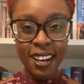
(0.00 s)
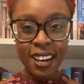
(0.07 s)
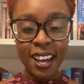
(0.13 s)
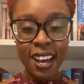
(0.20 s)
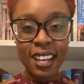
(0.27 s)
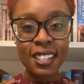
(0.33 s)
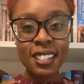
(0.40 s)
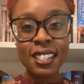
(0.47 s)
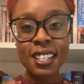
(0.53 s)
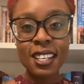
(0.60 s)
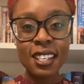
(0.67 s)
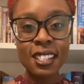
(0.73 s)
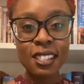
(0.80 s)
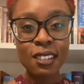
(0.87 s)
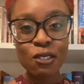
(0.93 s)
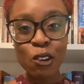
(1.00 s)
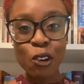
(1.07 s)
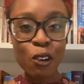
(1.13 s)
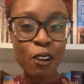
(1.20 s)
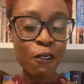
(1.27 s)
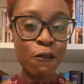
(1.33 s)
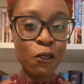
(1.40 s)
ideas of
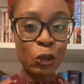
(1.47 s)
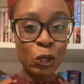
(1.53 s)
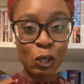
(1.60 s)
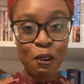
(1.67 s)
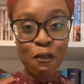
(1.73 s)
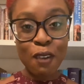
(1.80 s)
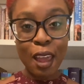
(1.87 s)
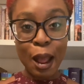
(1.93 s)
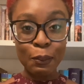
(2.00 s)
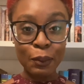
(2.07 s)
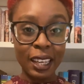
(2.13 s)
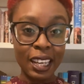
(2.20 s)
your future family